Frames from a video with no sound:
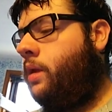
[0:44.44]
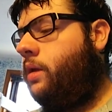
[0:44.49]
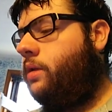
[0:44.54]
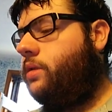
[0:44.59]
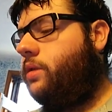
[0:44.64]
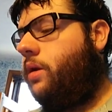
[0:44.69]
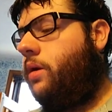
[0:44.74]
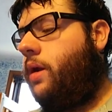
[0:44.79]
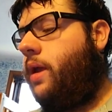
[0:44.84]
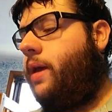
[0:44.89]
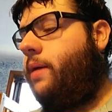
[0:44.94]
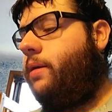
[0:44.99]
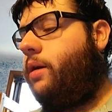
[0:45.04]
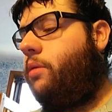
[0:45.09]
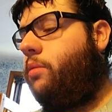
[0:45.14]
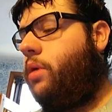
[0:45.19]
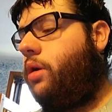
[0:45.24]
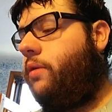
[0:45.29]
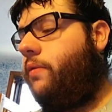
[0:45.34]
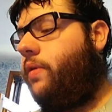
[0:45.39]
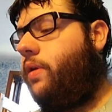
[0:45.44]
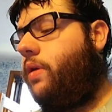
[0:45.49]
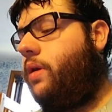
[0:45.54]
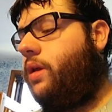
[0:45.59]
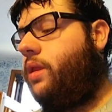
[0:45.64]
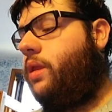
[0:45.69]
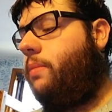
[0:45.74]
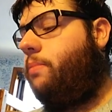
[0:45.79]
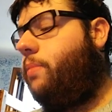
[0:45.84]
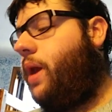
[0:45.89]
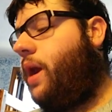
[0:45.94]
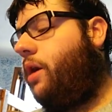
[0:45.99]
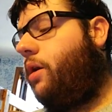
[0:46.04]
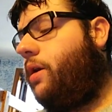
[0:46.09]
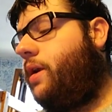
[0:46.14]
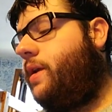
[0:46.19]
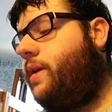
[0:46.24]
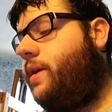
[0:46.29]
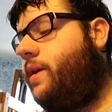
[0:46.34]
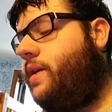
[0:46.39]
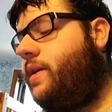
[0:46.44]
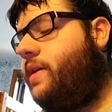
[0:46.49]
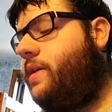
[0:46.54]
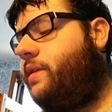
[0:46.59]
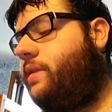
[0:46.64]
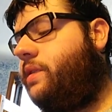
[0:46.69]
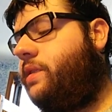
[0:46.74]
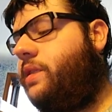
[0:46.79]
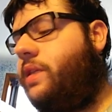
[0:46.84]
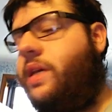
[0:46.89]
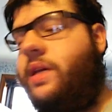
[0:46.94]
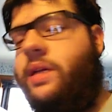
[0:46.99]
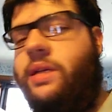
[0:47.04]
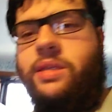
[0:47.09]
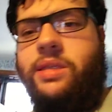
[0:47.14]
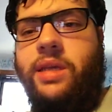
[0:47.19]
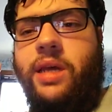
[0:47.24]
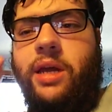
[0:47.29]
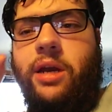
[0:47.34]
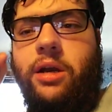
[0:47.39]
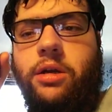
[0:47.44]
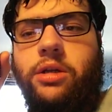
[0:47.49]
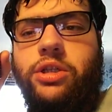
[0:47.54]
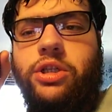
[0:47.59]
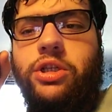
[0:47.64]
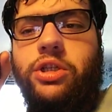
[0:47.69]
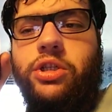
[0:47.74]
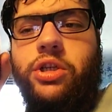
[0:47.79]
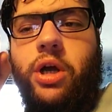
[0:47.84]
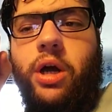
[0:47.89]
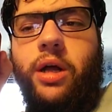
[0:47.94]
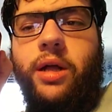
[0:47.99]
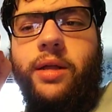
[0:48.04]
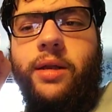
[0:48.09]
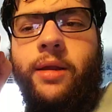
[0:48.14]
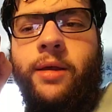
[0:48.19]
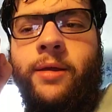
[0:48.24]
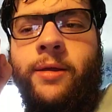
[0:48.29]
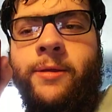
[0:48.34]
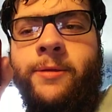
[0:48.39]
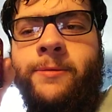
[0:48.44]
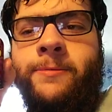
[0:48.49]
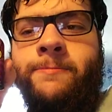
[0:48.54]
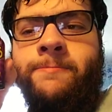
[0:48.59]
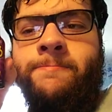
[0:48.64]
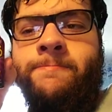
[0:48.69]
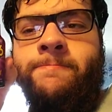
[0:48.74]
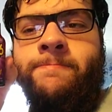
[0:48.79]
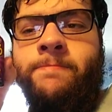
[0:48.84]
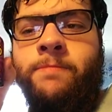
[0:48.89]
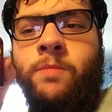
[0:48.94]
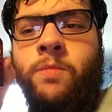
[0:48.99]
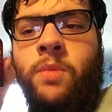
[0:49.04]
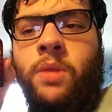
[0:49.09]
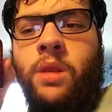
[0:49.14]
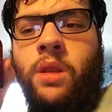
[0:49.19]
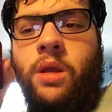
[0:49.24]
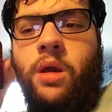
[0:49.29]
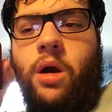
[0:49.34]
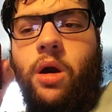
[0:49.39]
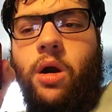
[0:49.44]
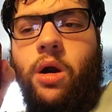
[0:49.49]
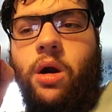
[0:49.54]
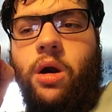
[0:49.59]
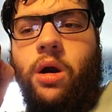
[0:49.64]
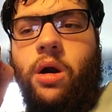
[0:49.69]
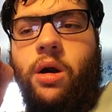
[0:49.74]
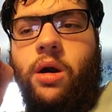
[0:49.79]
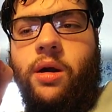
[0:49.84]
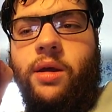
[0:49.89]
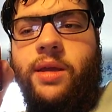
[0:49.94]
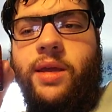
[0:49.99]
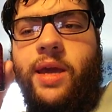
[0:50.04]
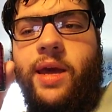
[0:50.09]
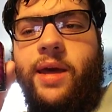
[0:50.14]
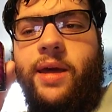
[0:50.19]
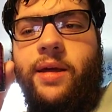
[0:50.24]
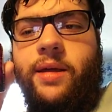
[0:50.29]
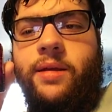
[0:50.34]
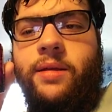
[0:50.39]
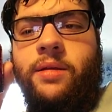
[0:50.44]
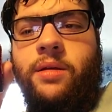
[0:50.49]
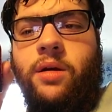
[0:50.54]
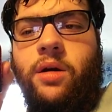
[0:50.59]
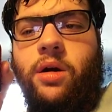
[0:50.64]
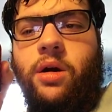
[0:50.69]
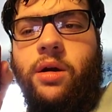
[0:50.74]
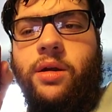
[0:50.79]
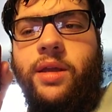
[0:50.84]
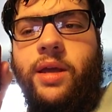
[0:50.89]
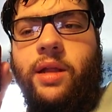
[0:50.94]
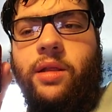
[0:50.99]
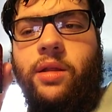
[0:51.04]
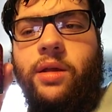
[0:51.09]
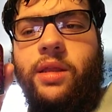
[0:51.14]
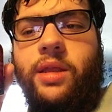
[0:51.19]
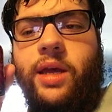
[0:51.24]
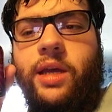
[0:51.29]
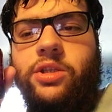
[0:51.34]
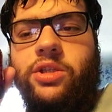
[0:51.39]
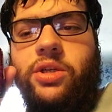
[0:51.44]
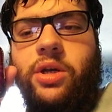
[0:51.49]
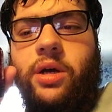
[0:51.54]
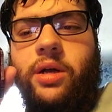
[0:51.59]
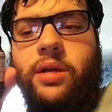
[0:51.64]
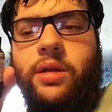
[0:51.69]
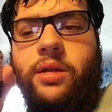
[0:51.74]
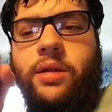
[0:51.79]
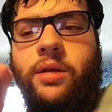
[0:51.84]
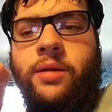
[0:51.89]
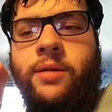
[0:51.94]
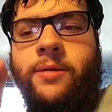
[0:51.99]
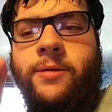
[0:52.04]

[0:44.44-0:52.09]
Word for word: So today I'm going to be reviewing the Berry E6 energy shot. Oh yeah, oh yeah, look at that shot.